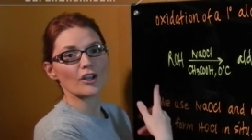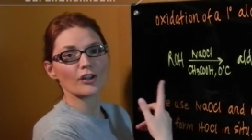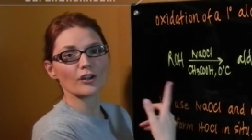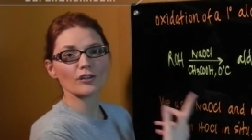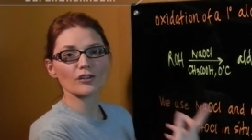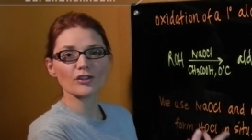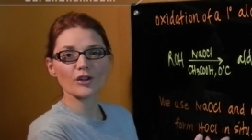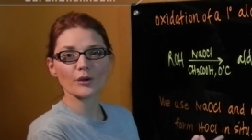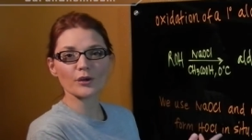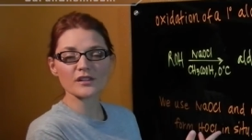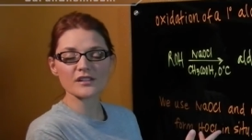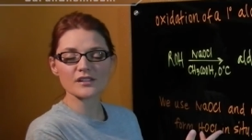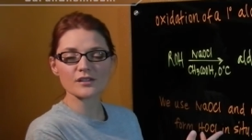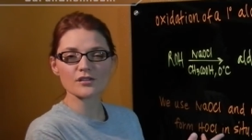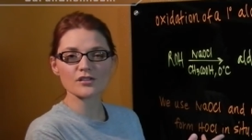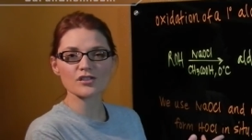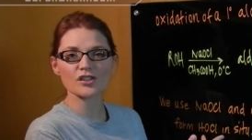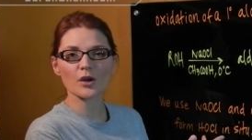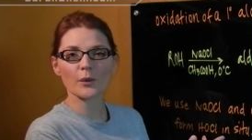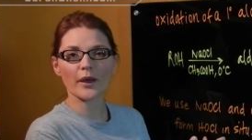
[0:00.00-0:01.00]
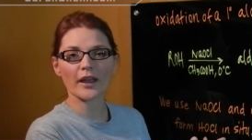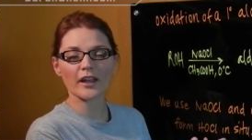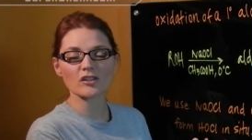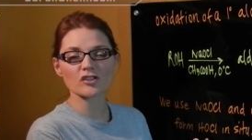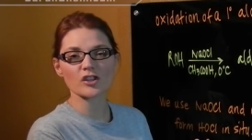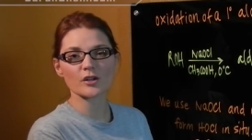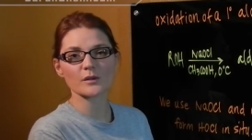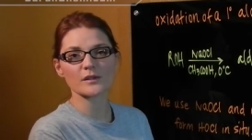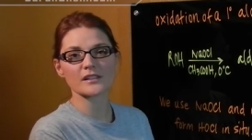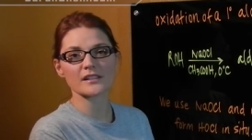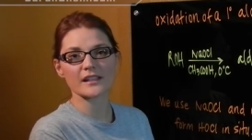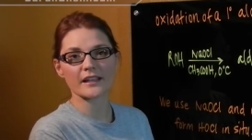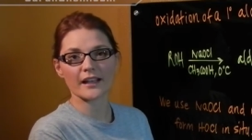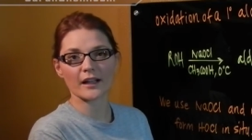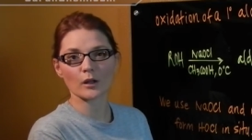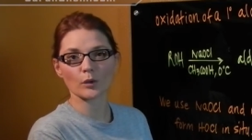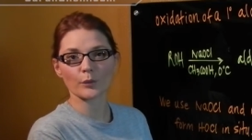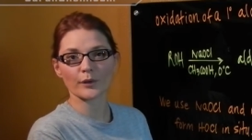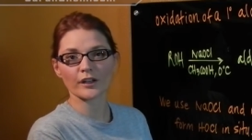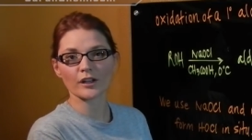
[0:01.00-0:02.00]
You'll notice there's no
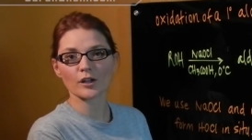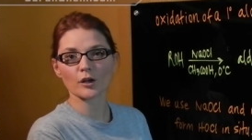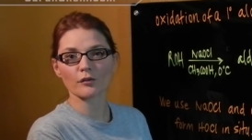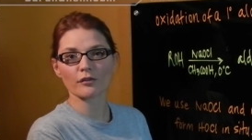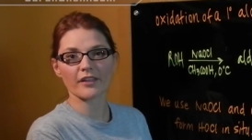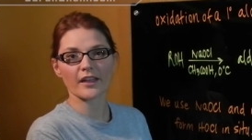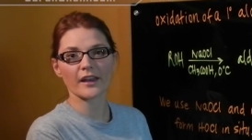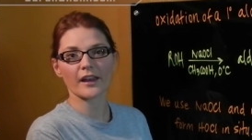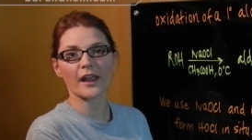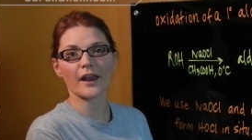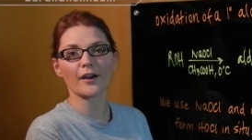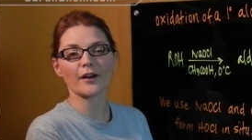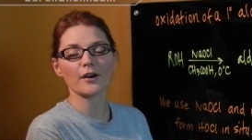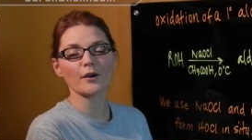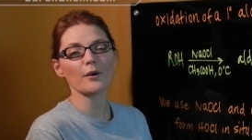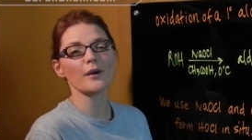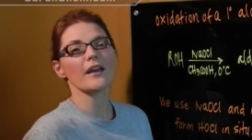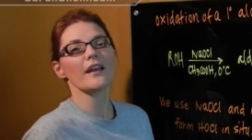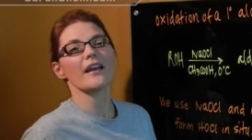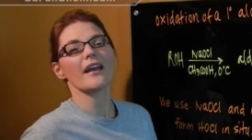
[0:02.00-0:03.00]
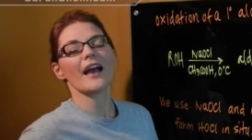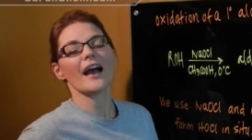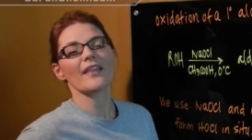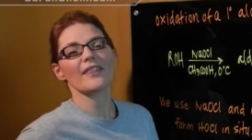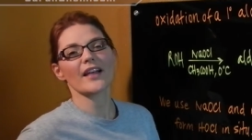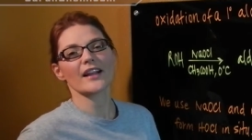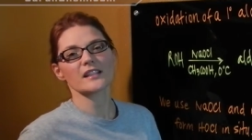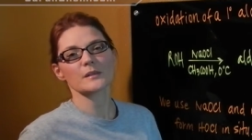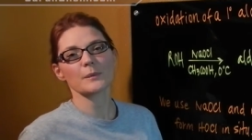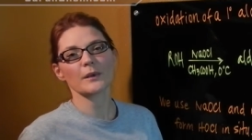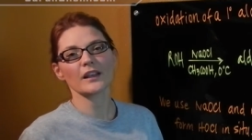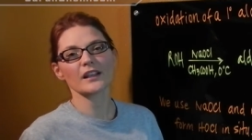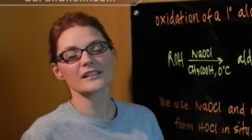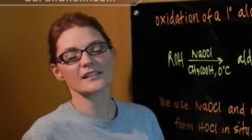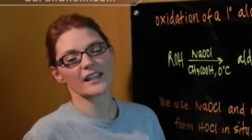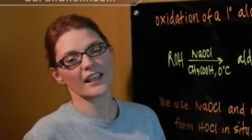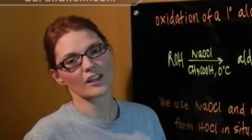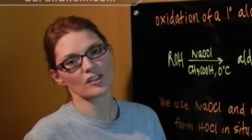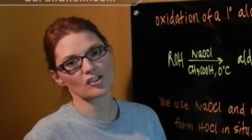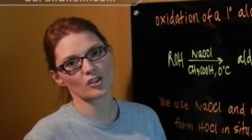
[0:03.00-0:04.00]
HOCl written over that arrow, and that's because
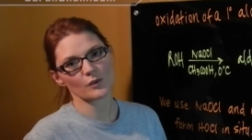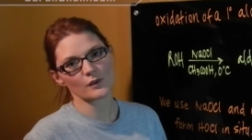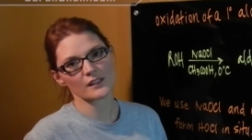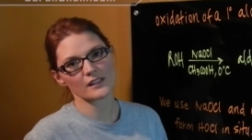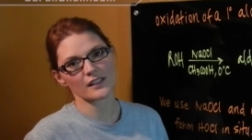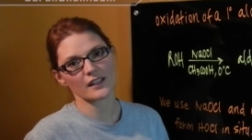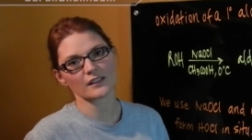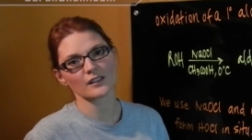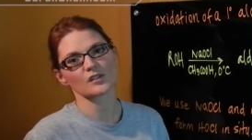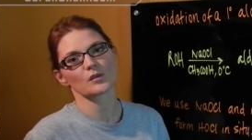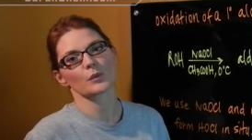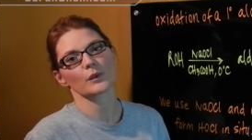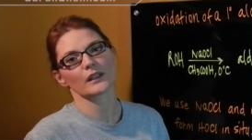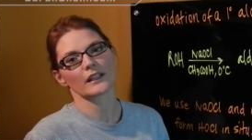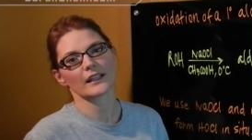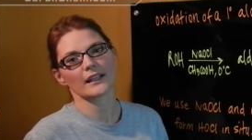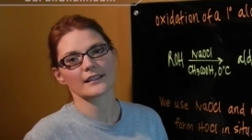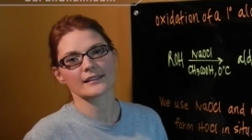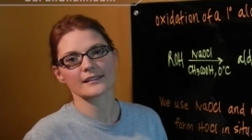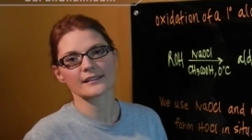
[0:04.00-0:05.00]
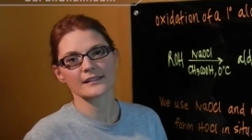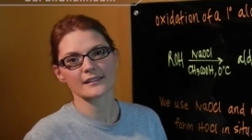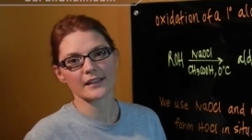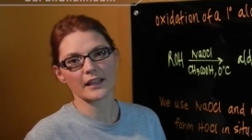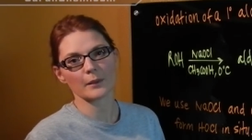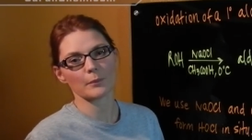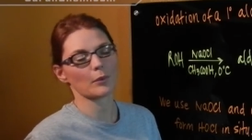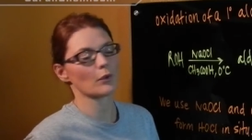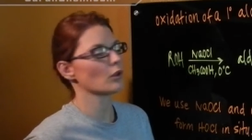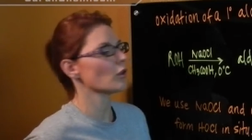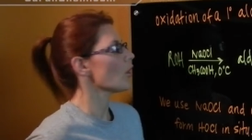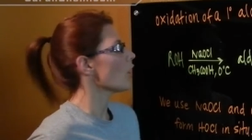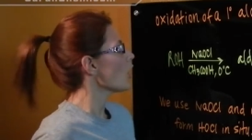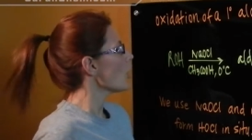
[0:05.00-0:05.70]
HOCl is really unstable.